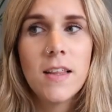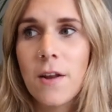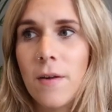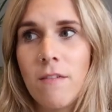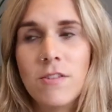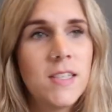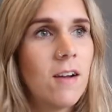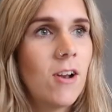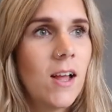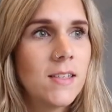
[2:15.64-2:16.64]
They don't have
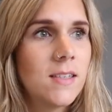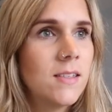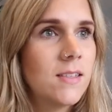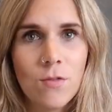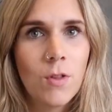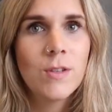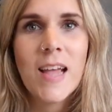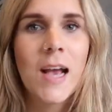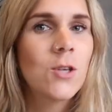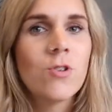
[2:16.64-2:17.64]
sterilizers, all those
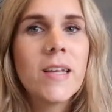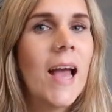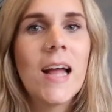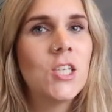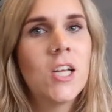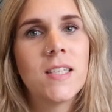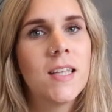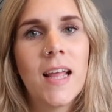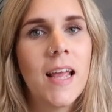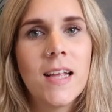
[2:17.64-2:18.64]
extra gadgets
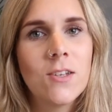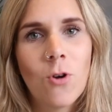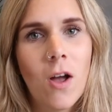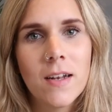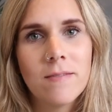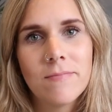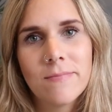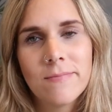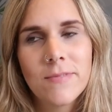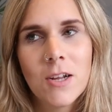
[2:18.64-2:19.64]
that they try and
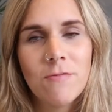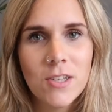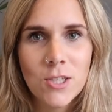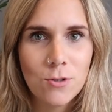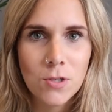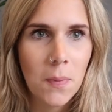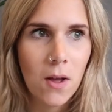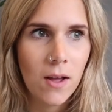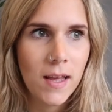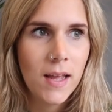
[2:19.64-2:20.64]
convince you to
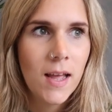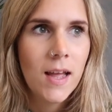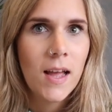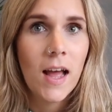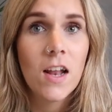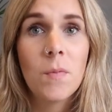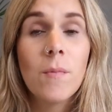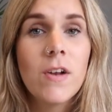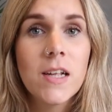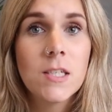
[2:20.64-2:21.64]
buy. And I've
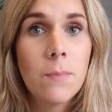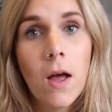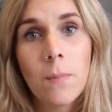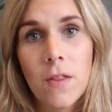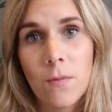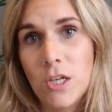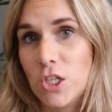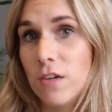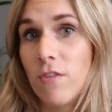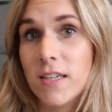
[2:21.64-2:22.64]
been really inspired by the way
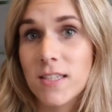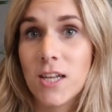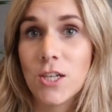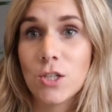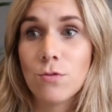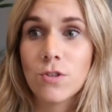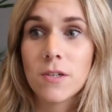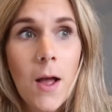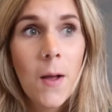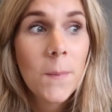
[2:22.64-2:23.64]
she raises her
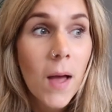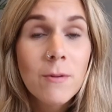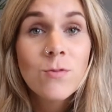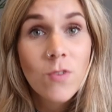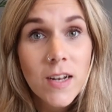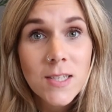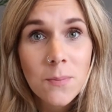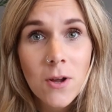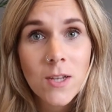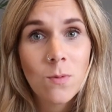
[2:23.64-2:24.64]
children. But I was really
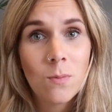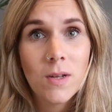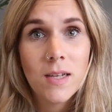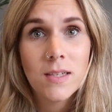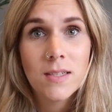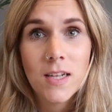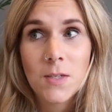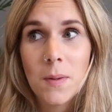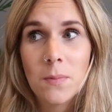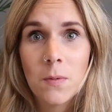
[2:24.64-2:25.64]
surprised when we said
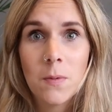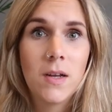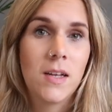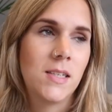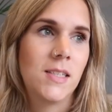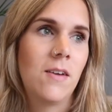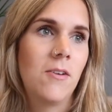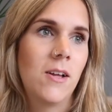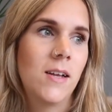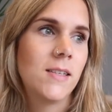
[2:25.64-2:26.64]
to people that we weren't going to
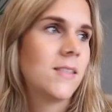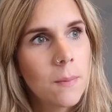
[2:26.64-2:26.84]
sterilize.